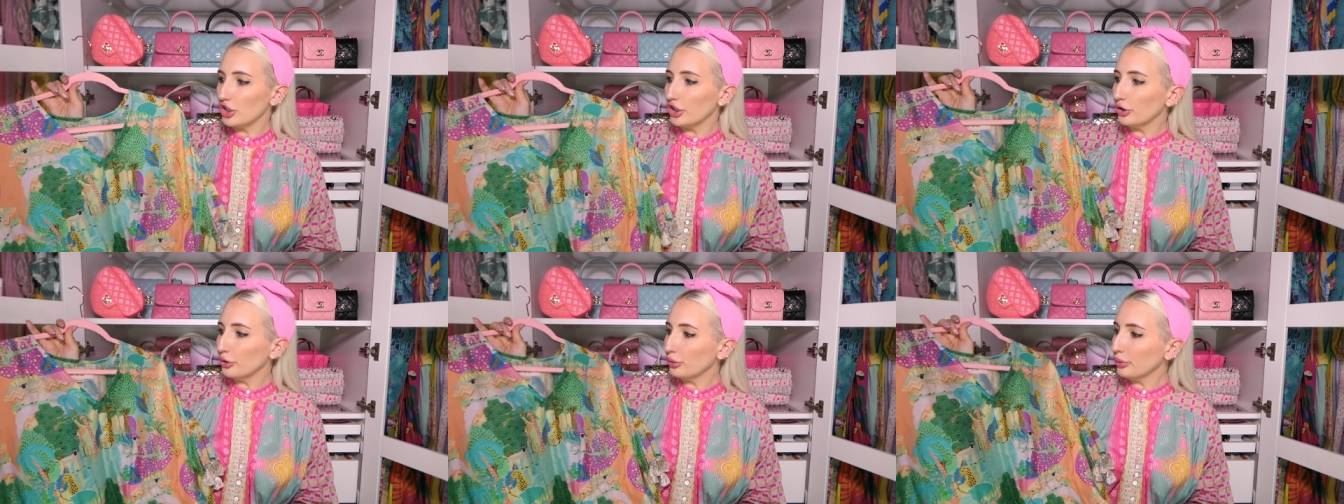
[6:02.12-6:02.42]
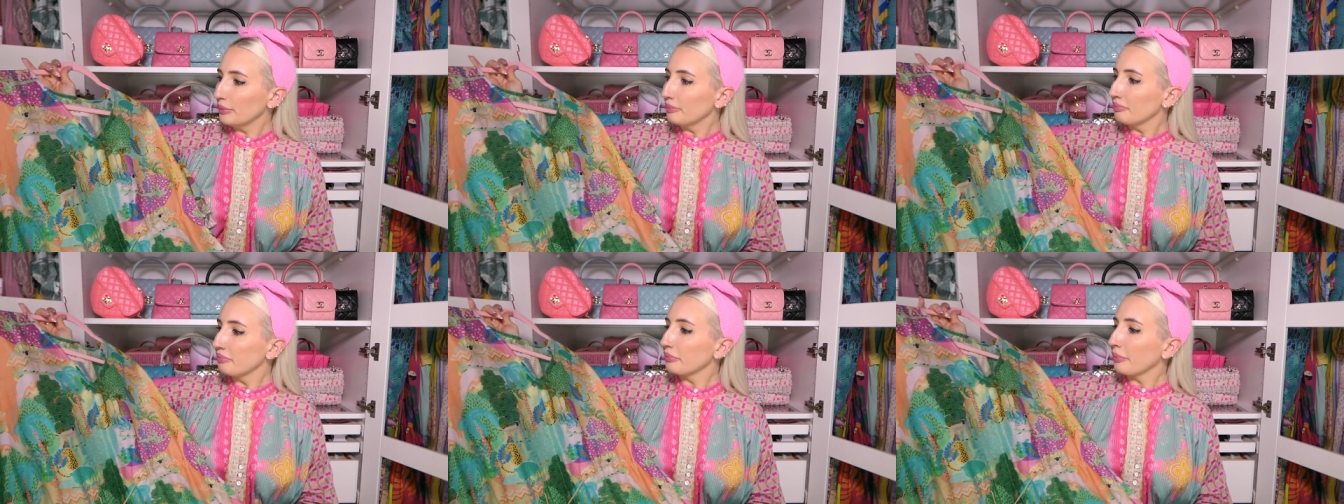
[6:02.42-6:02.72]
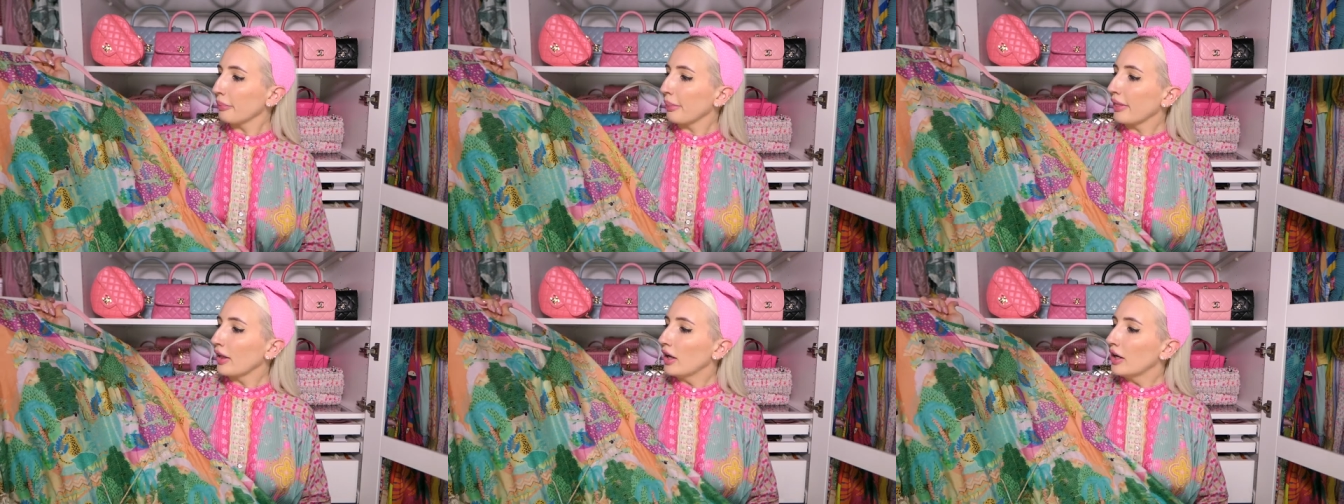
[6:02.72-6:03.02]
to.
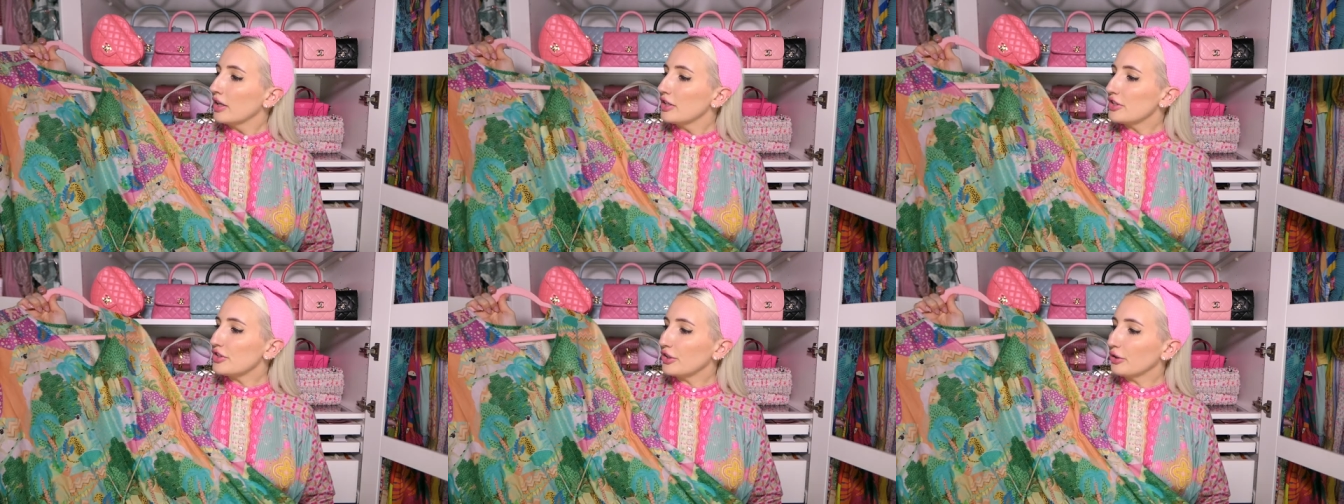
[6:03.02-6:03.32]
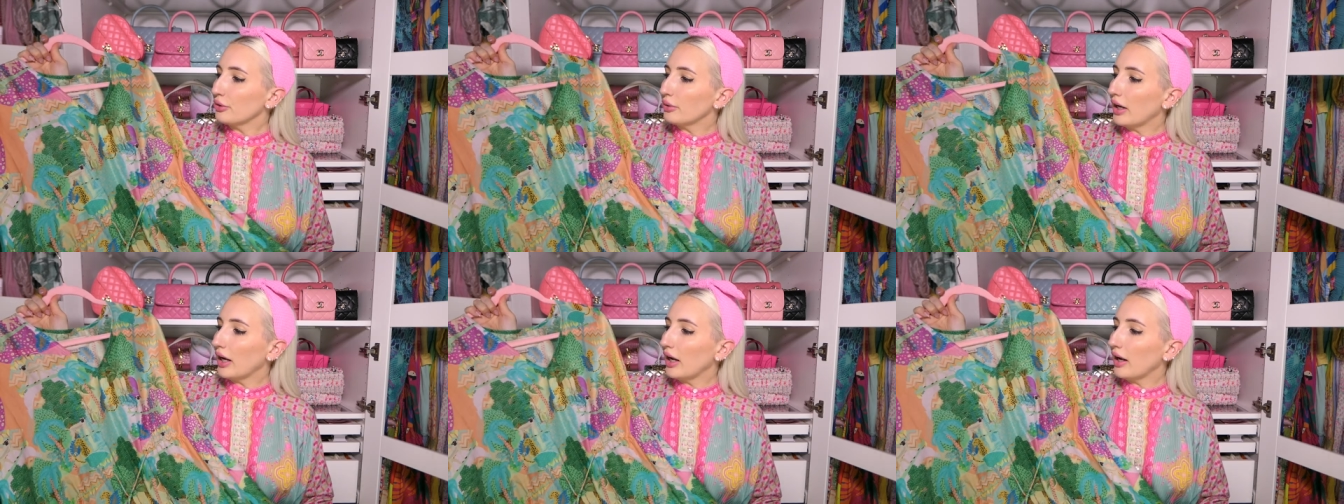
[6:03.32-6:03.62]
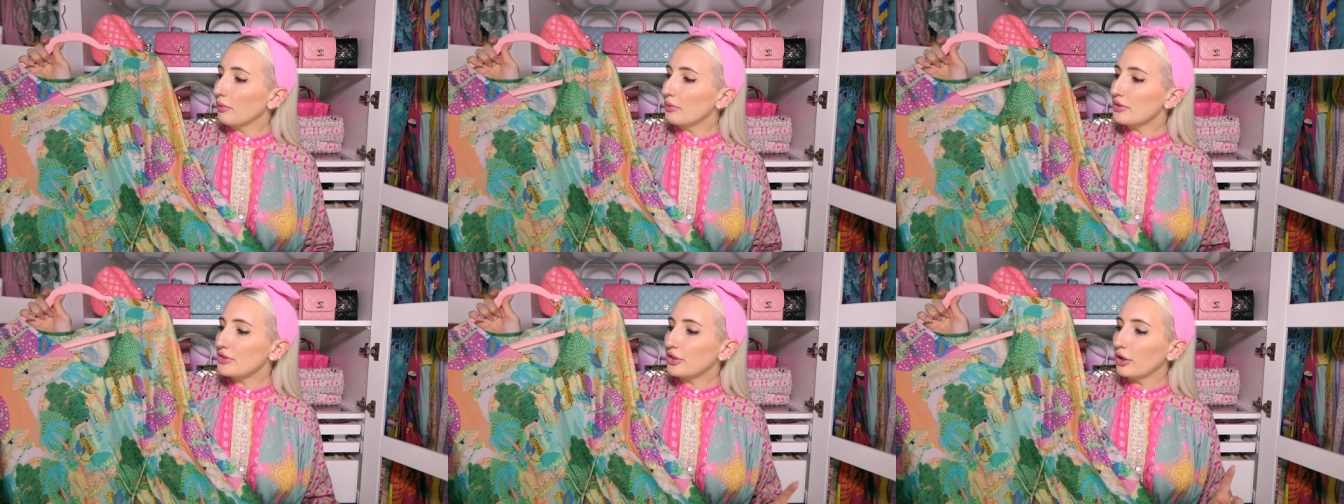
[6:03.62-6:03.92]
So
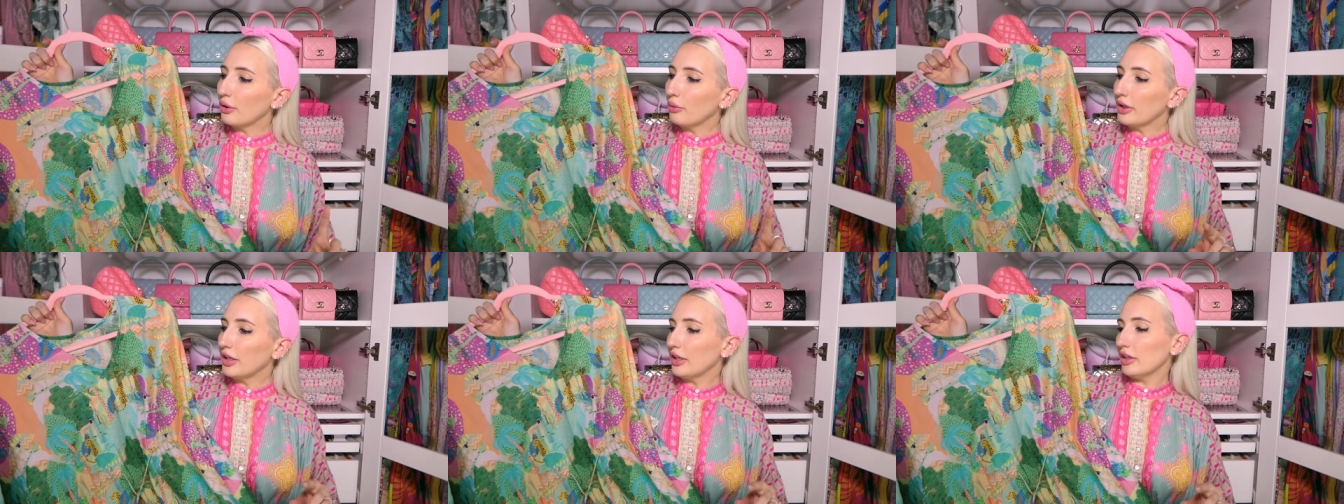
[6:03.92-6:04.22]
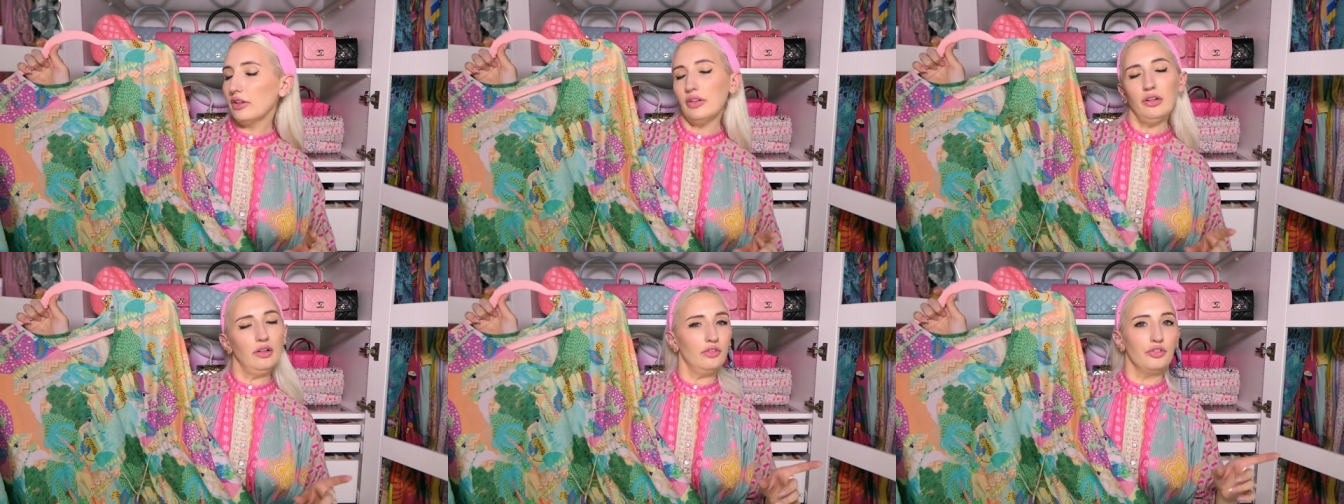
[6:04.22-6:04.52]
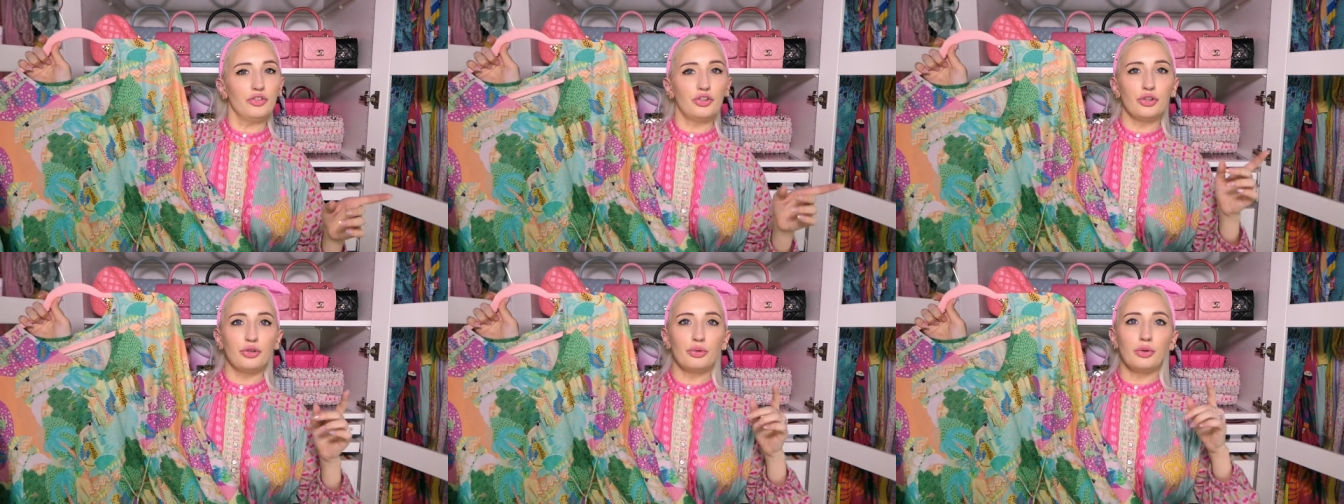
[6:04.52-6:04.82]
I was going
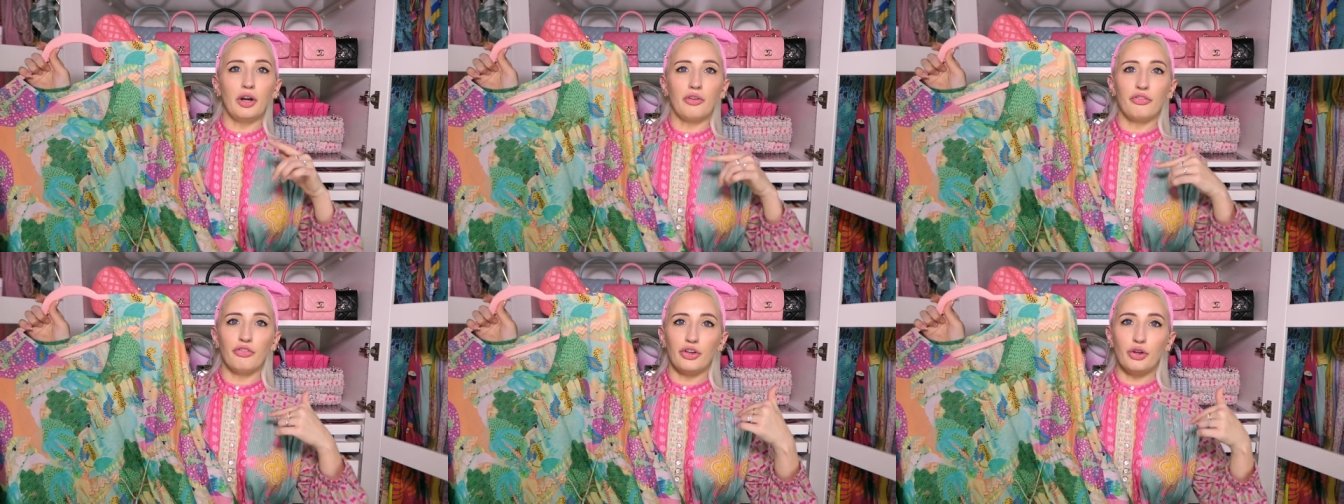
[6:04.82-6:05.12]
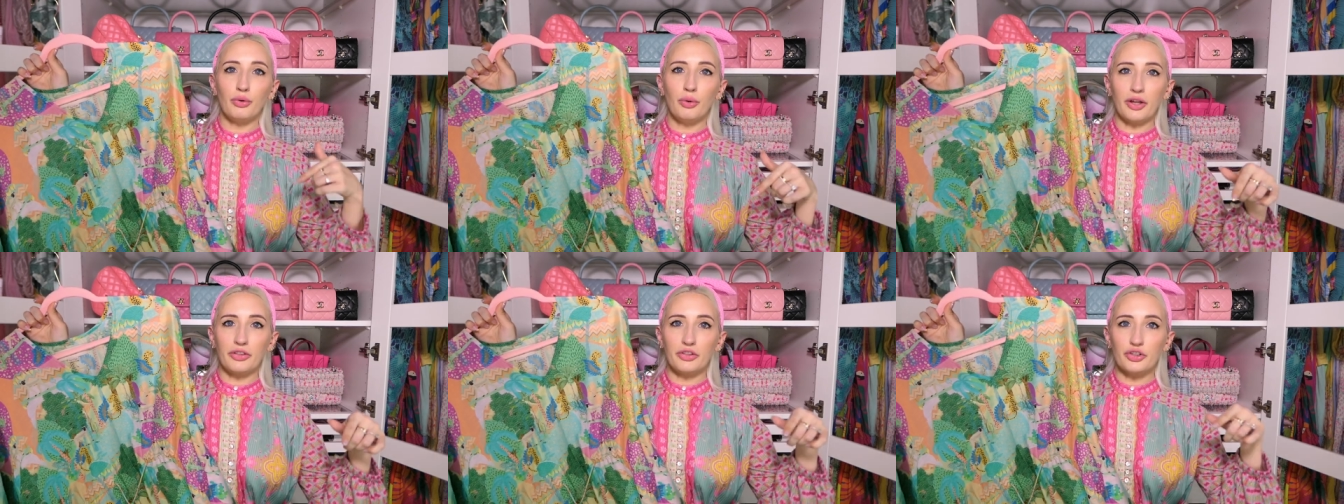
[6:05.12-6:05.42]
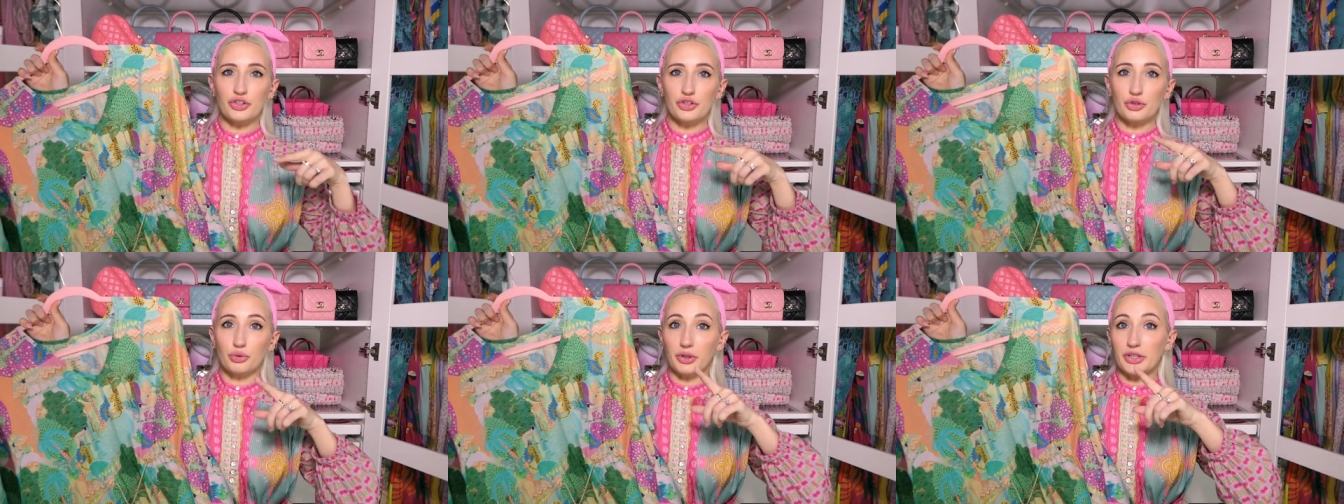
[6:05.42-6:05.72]
to a few other
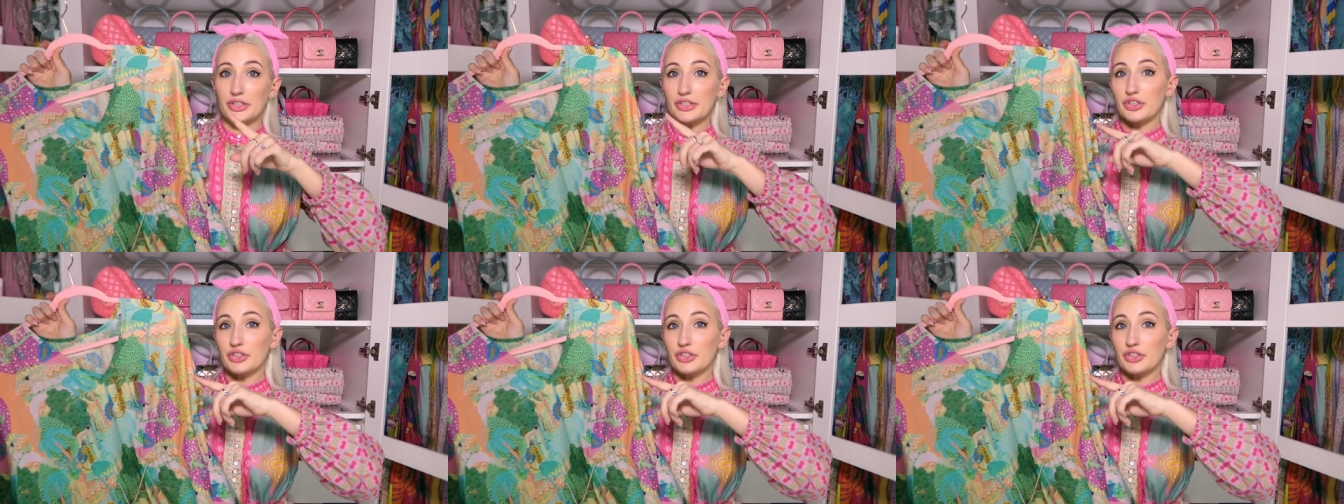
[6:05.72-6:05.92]
stores.